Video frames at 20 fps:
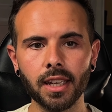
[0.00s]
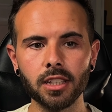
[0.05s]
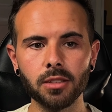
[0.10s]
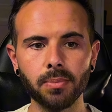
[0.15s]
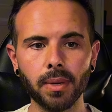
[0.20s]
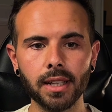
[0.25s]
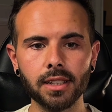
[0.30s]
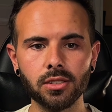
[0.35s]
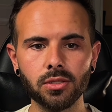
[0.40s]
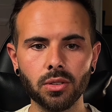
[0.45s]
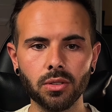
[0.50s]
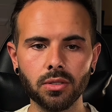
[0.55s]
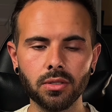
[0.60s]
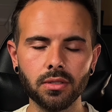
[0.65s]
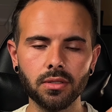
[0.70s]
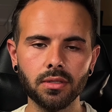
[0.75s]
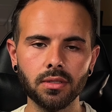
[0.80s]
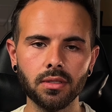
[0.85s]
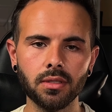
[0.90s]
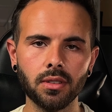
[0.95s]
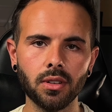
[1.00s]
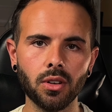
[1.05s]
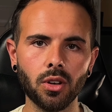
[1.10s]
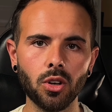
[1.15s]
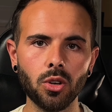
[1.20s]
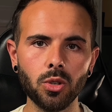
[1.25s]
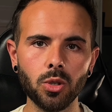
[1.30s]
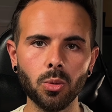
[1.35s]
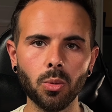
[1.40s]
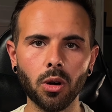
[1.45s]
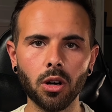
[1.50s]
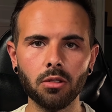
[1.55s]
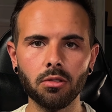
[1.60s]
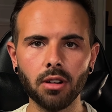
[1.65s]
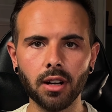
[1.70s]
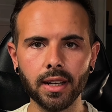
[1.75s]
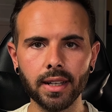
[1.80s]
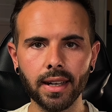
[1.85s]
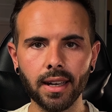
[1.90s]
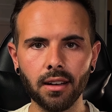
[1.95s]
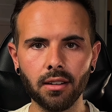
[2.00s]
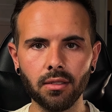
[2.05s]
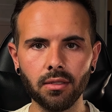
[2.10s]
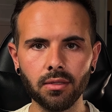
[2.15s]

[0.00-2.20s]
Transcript: based on who you are right now,